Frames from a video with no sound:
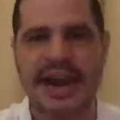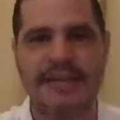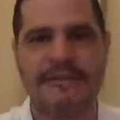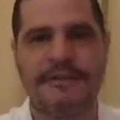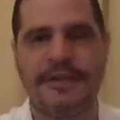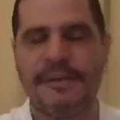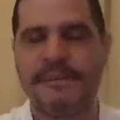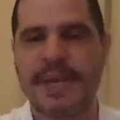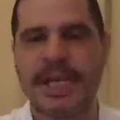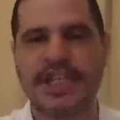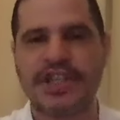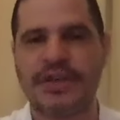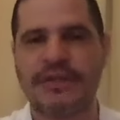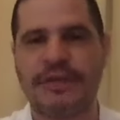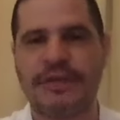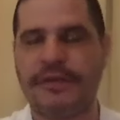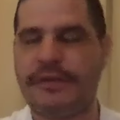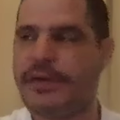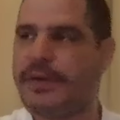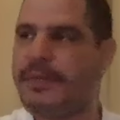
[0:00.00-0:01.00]
information
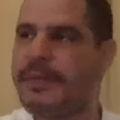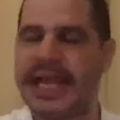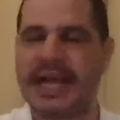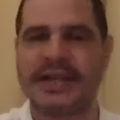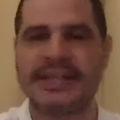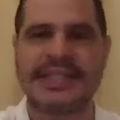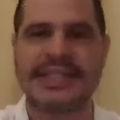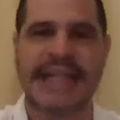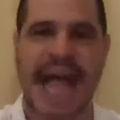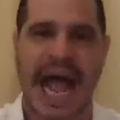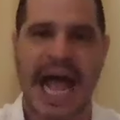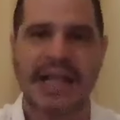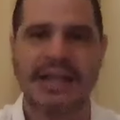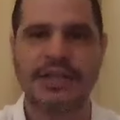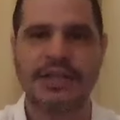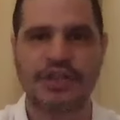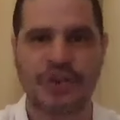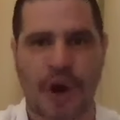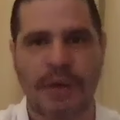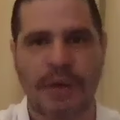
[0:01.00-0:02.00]
for free because
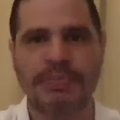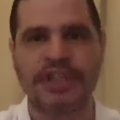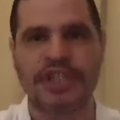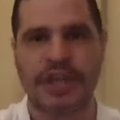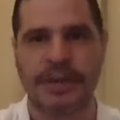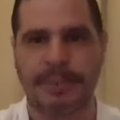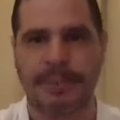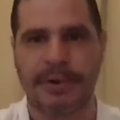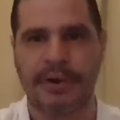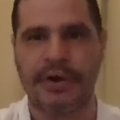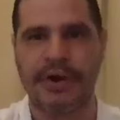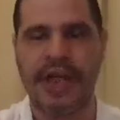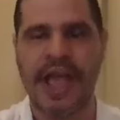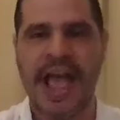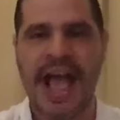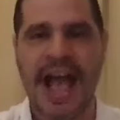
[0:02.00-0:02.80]
that dropshipper